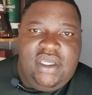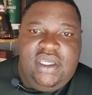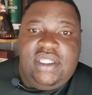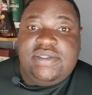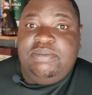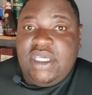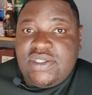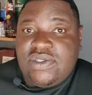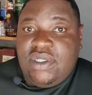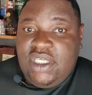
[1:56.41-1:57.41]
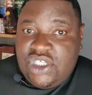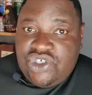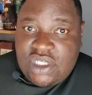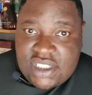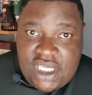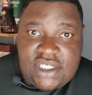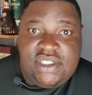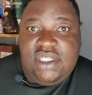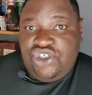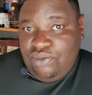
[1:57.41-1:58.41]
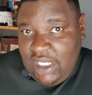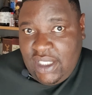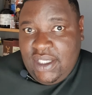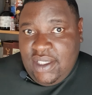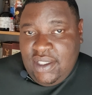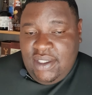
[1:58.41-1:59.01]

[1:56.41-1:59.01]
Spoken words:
It's based on each transaction that you make.